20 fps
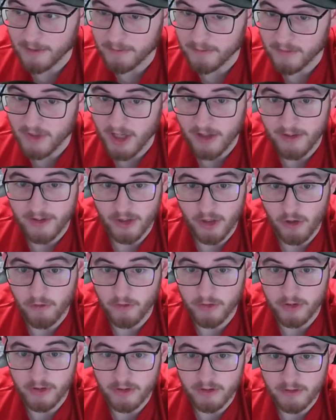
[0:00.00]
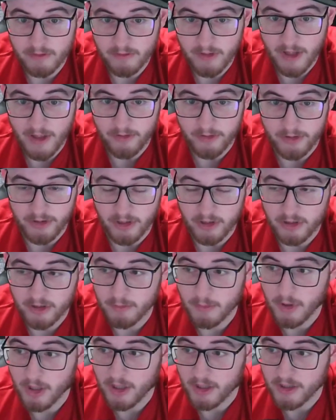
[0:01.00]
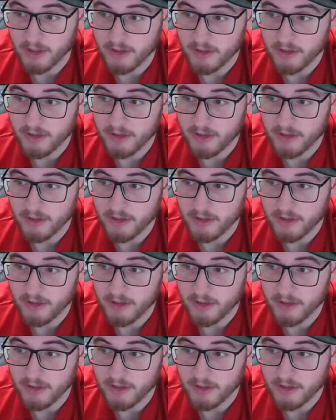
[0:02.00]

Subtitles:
nothing over that 300 mark,